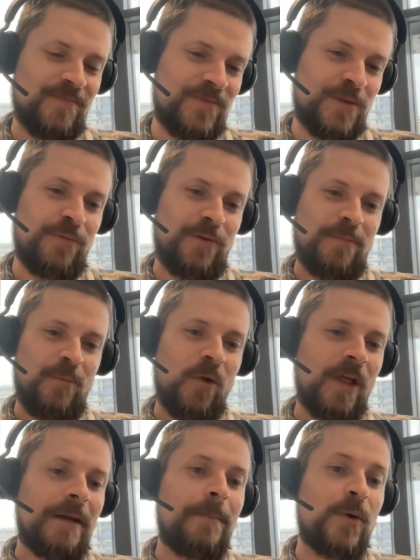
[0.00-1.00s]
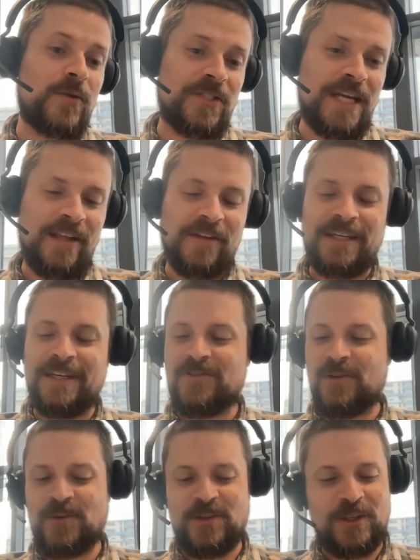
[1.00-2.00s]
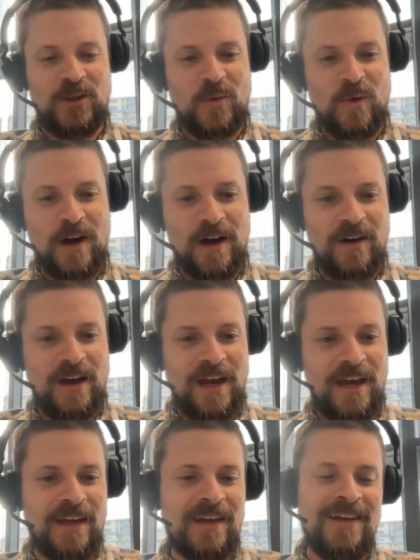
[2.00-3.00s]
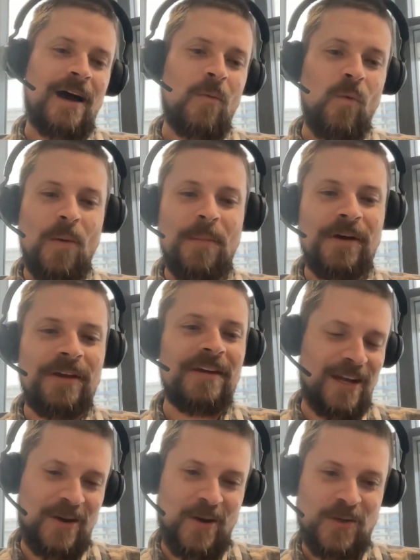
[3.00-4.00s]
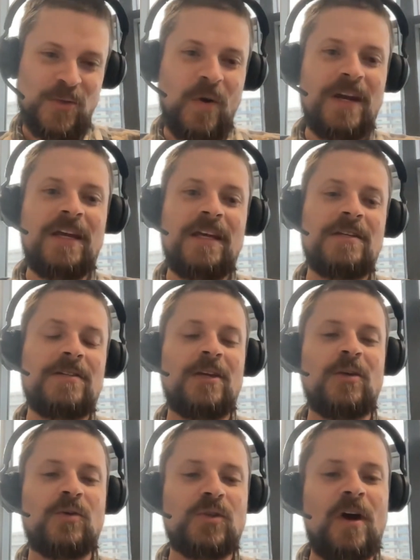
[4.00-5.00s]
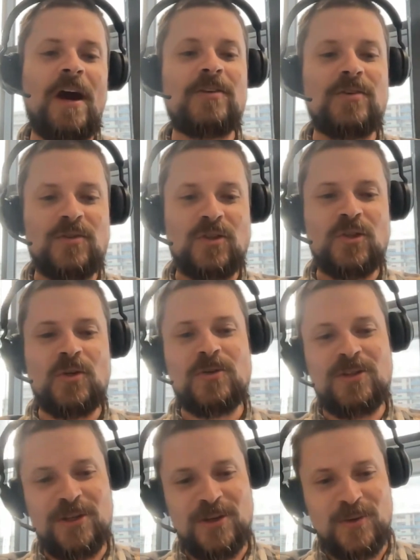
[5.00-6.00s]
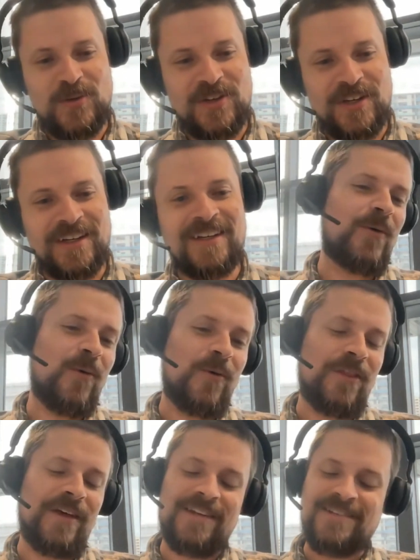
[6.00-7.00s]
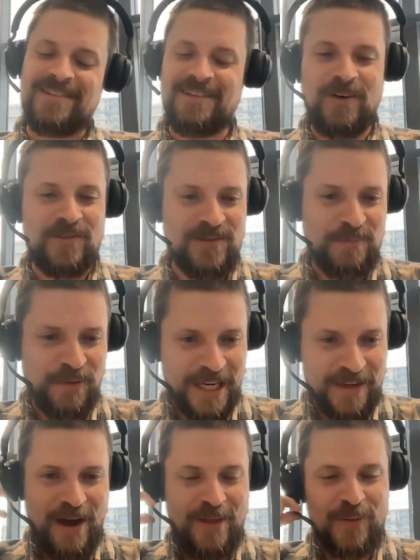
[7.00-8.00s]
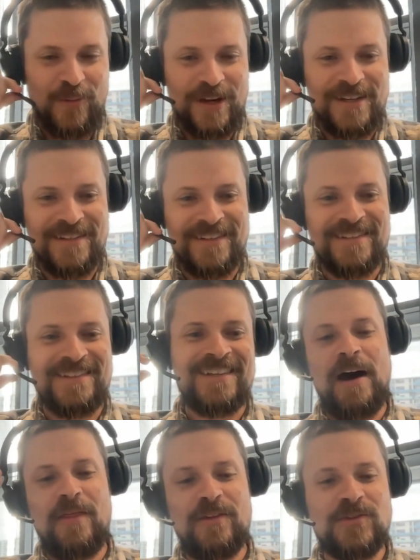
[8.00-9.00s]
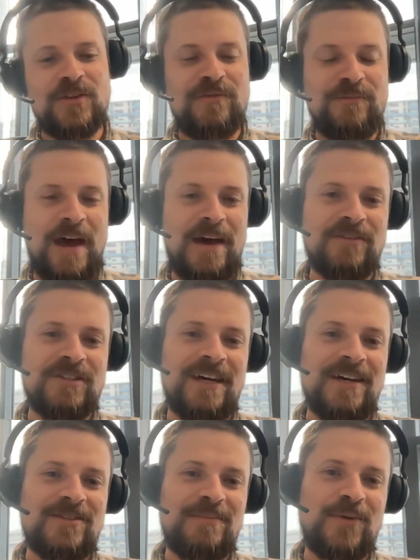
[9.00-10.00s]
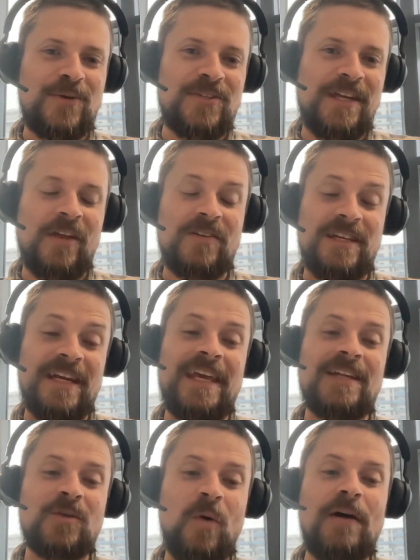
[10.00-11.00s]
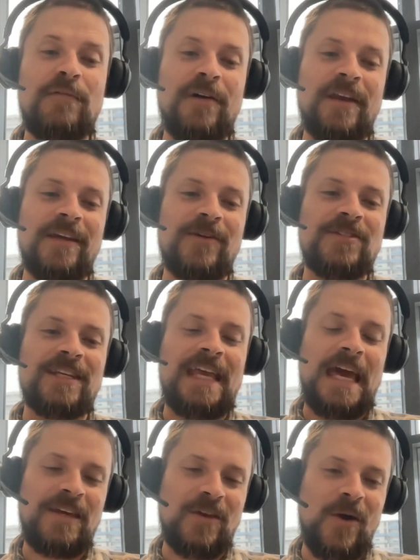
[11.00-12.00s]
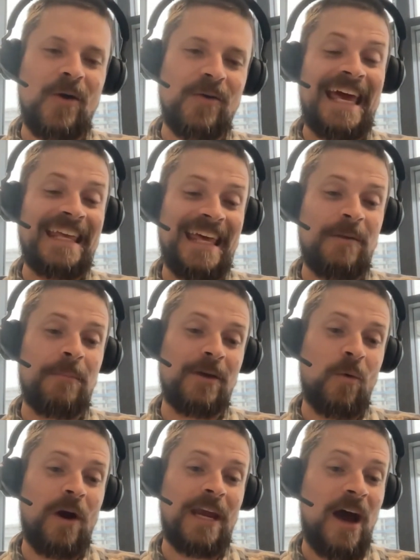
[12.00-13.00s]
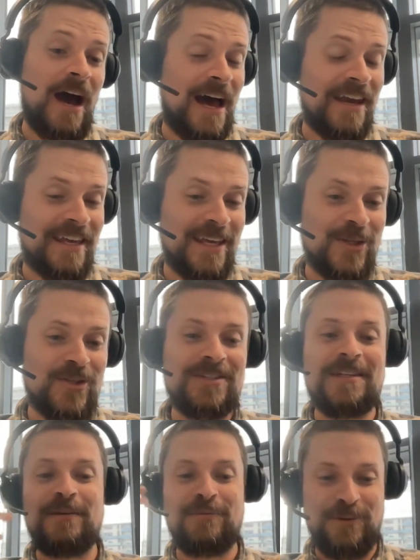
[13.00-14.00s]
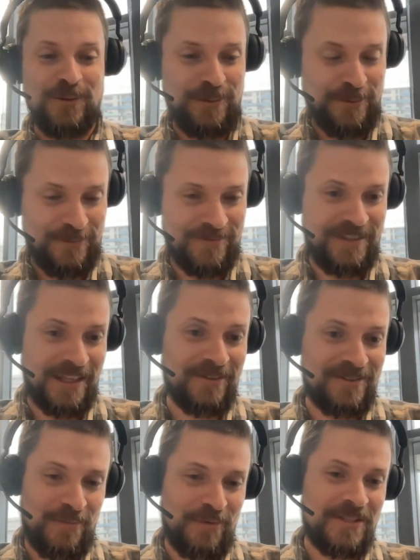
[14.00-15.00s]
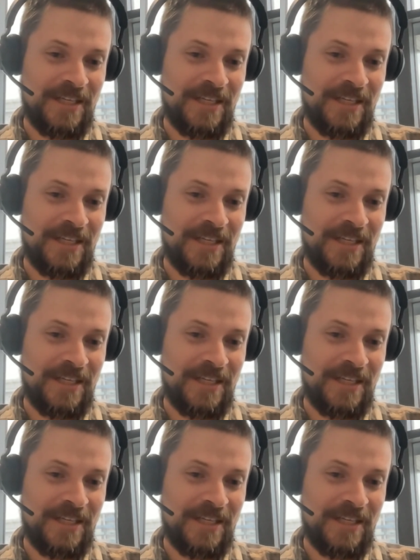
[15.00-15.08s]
different, more like a personality. So it's like you are a woman in her 20s and you're trying to seduce the user, or there's plenty of other reasons, other sort of avatars and personalities. And it gets quite funny because it can get a bit quite unhinged if you tell it